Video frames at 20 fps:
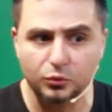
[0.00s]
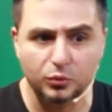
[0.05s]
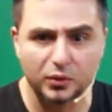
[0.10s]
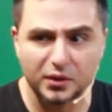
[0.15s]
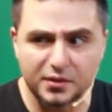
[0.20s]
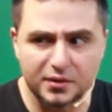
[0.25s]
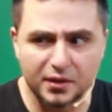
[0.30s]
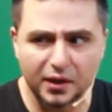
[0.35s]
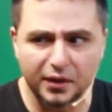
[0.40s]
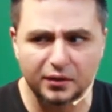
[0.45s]

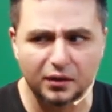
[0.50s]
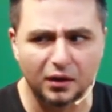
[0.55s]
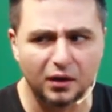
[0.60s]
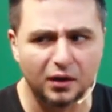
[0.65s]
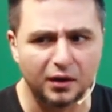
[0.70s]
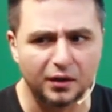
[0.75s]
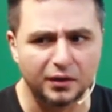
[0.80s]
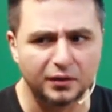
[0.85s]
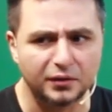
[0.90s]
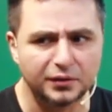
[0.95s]
one side?
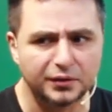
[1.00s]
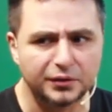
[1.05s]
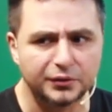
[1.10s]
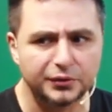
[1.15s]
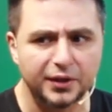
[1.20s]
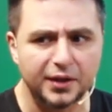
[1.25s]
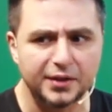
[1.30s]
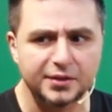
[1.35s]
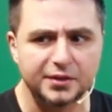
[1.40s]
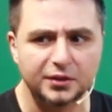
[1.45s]
Oh, you
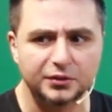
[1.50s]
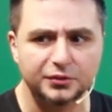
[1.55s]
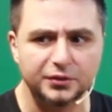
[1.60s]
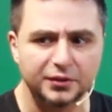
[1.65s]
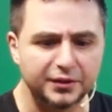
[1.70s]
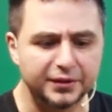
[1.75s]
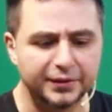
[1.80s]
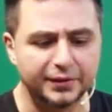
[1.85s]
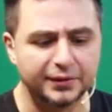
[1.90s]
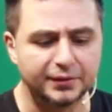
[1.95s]
guys are
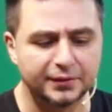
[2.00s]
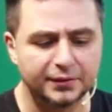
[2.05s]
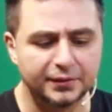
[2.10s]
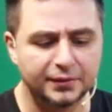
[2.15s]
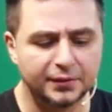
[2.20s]
dirty.